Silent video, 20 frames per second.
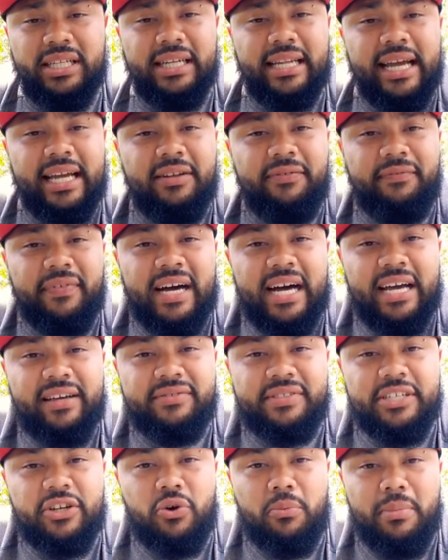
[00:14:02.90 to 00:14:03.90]
the 9-to-5
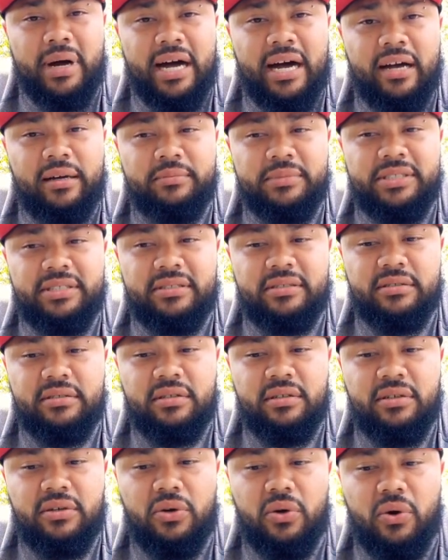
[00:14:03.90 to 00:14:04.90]
single moms
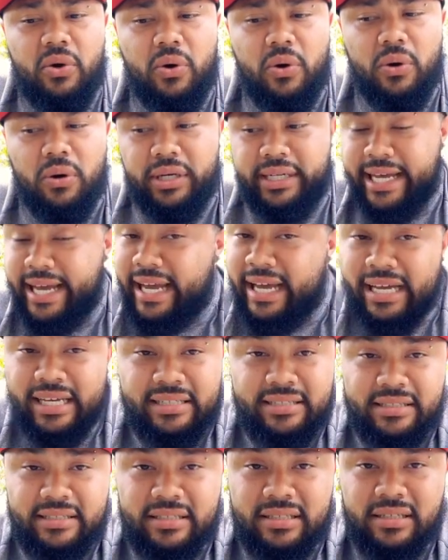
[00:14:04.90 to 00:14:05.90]
or
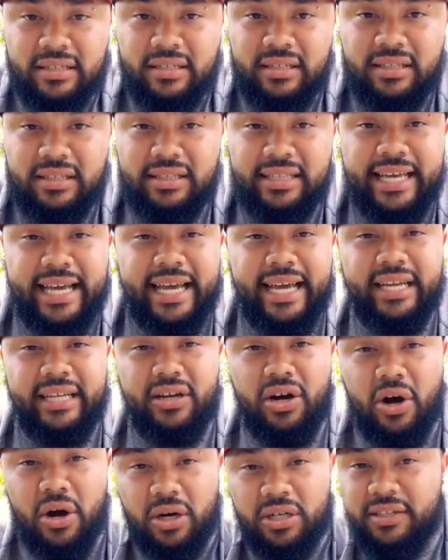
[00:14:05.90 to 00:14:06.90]
dads, that
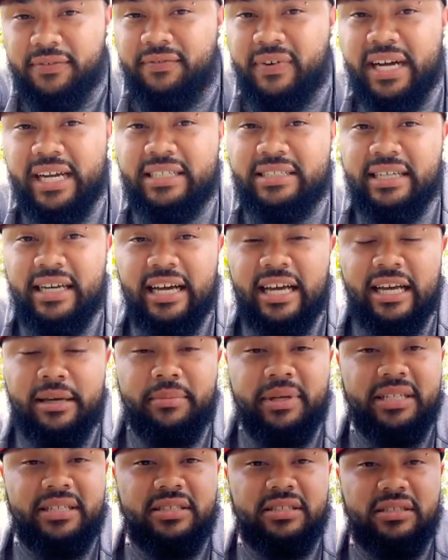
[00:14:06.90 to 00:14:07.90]
hard to find
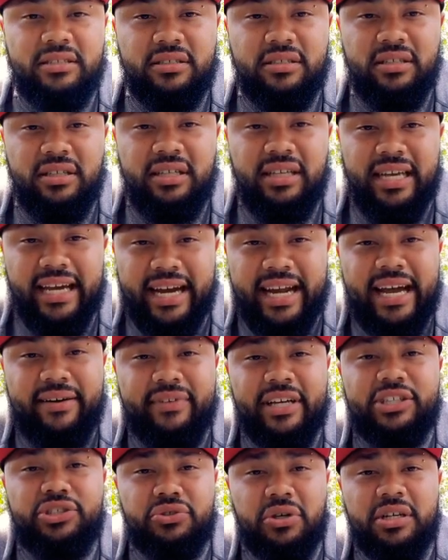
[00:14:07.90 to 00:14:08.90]
time and got to have
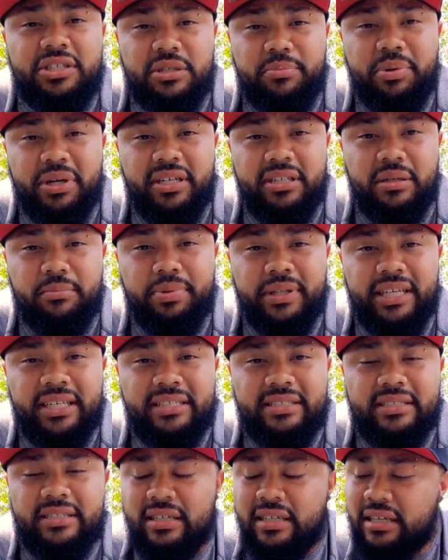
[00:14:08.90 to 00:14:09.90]
that structure put into
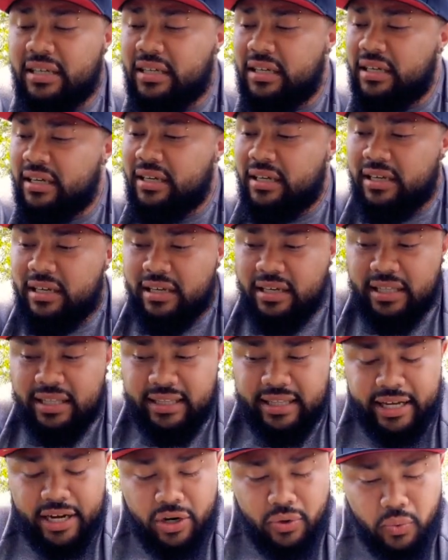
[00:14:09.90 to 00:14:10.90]
place.
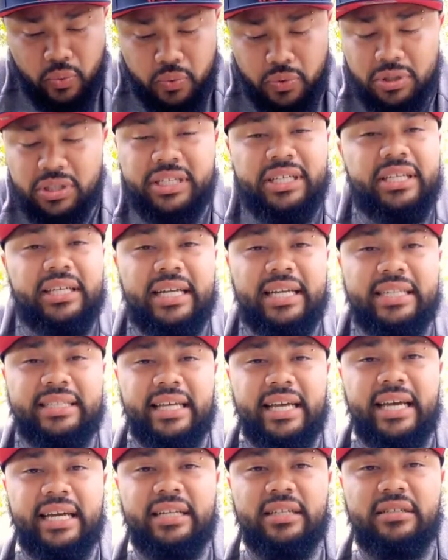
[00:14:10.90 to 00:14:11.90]
They are really good at
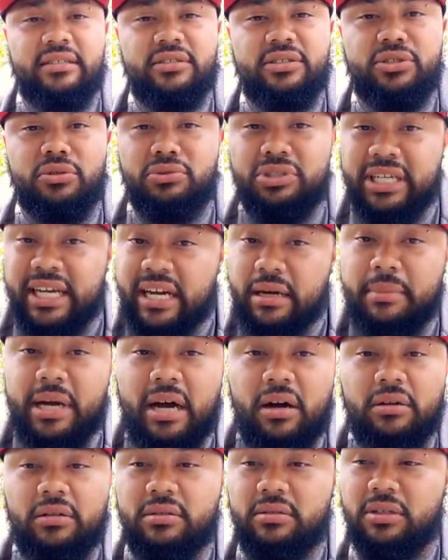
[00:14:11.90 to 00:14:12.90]
that. So check them
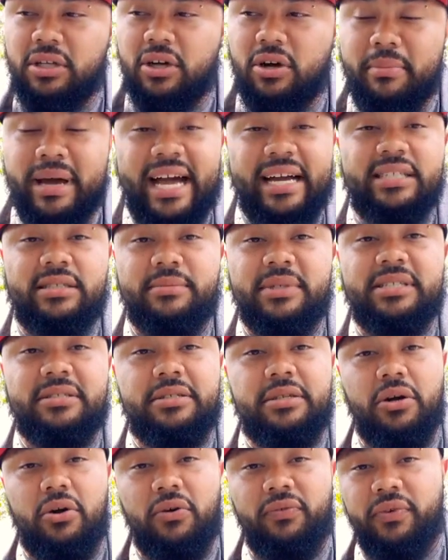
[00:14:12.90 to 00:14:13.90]
out. You know, Maximus,
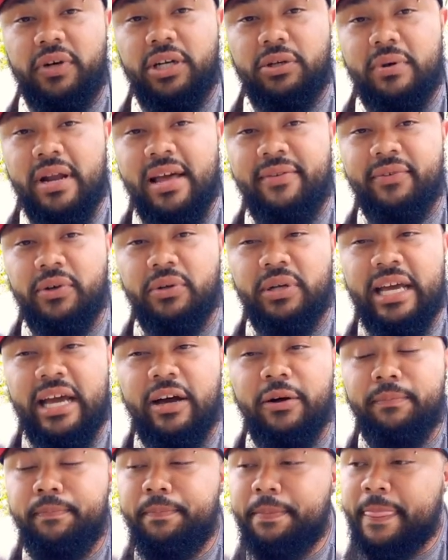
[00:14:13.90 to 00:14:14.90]
they're over in Granville
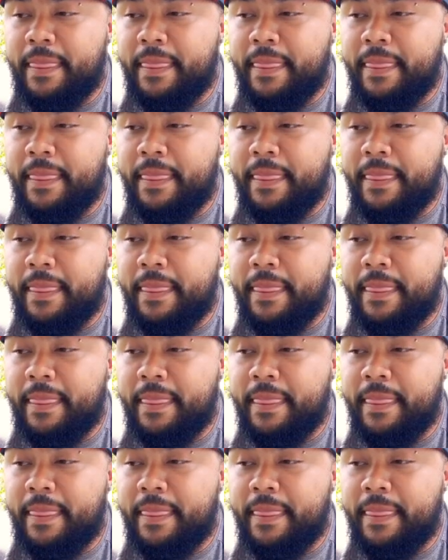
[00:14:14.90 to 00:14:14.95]
now.